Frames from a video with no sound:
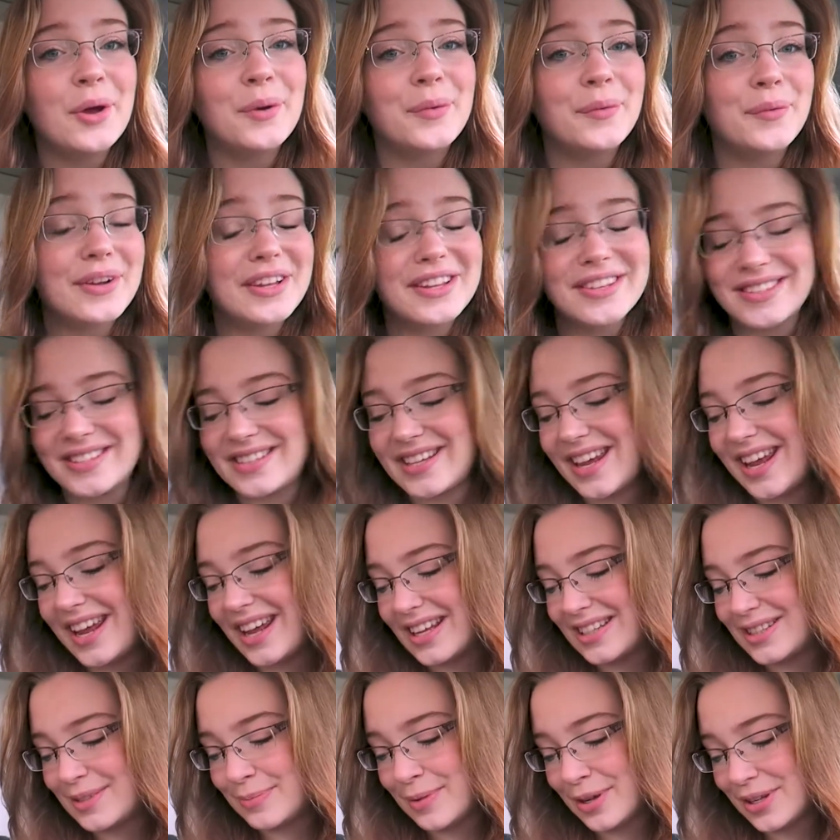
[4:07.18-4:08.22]
We'll see.
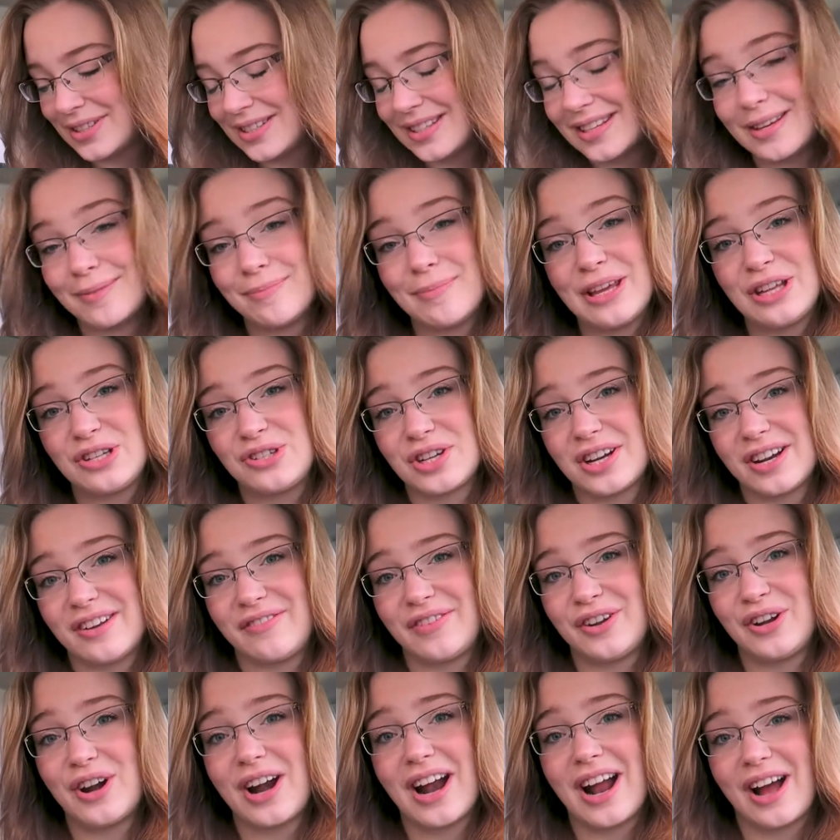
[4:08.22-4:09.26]
It's mostly me trying to
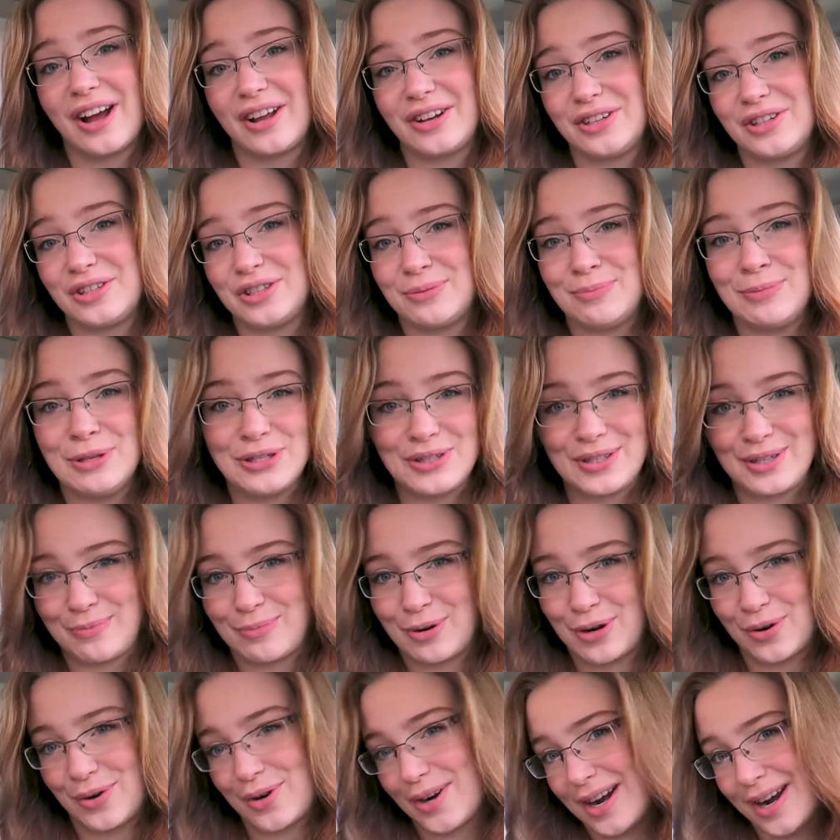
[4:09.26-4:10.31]
figure out how to use music
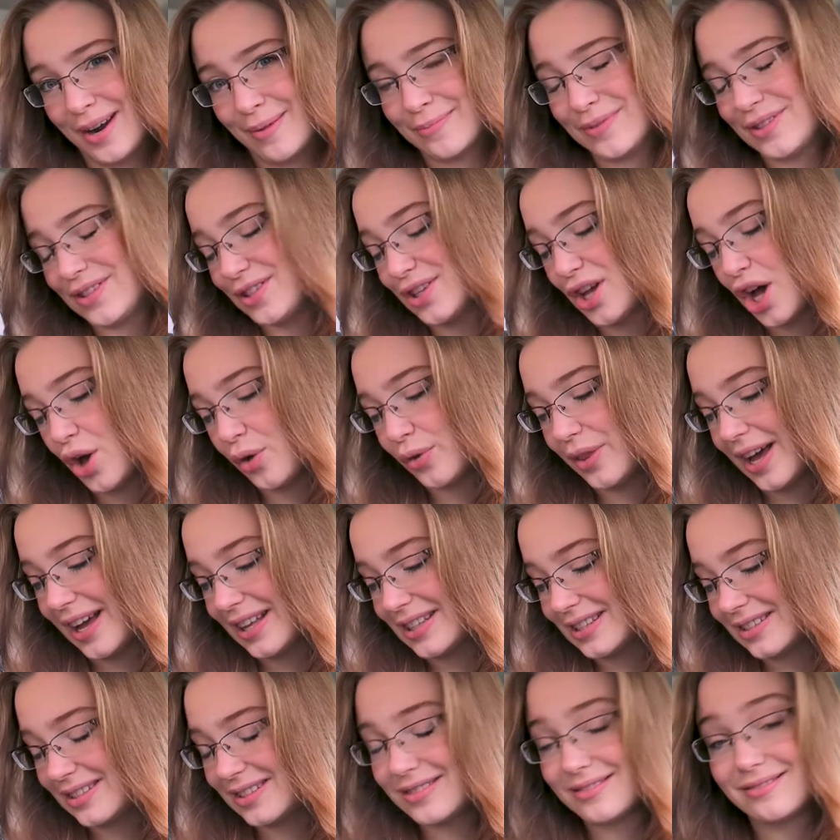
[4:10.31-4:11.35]
programs, so
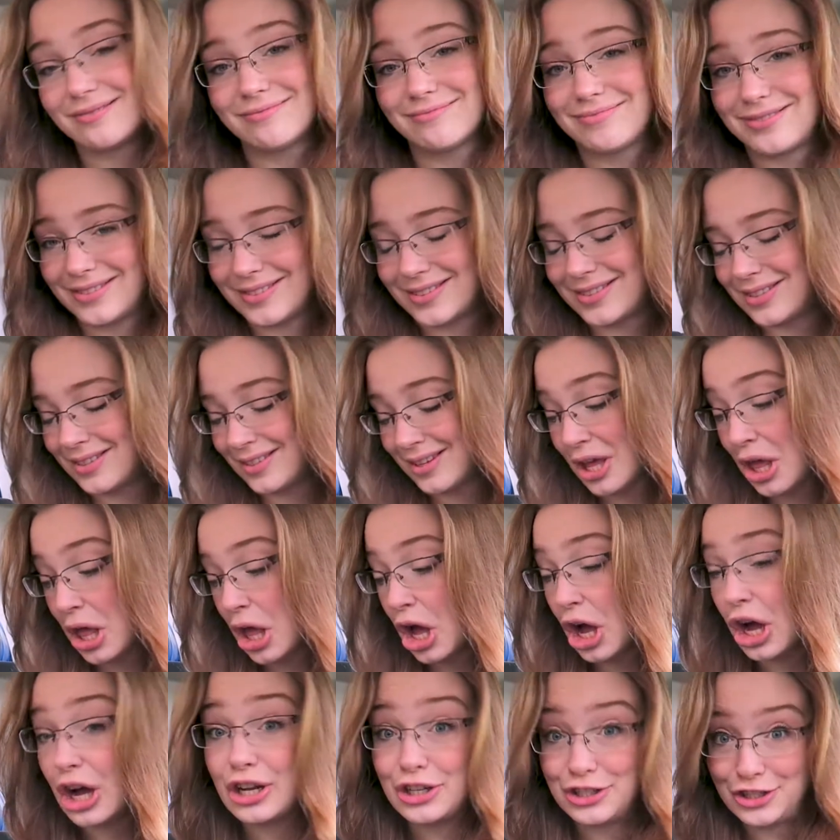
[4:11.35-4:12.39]
that's
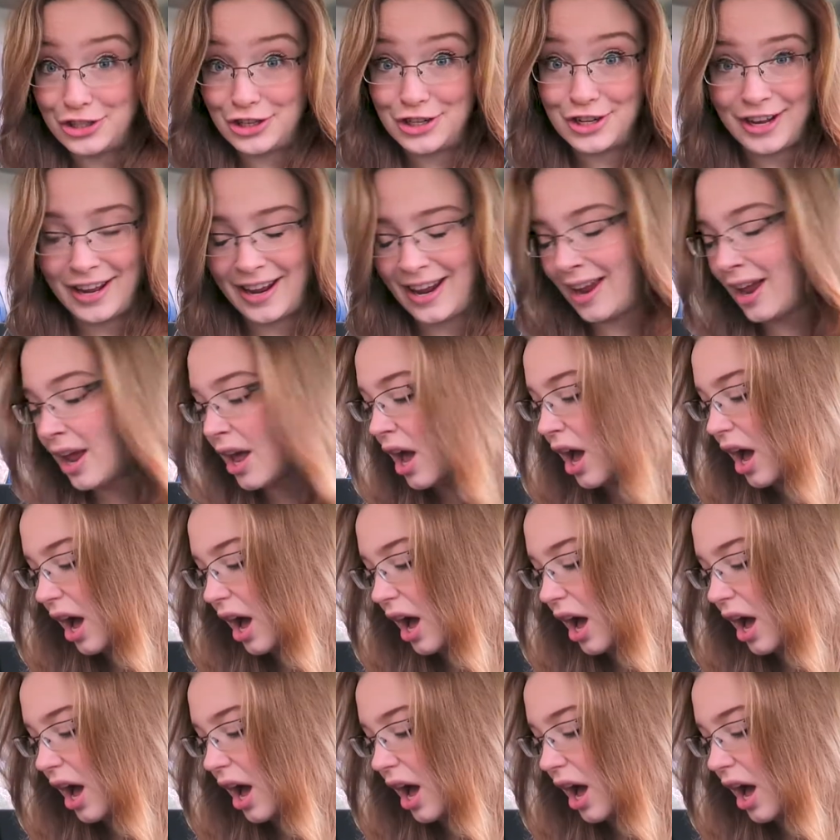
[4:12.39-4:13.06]
a journey.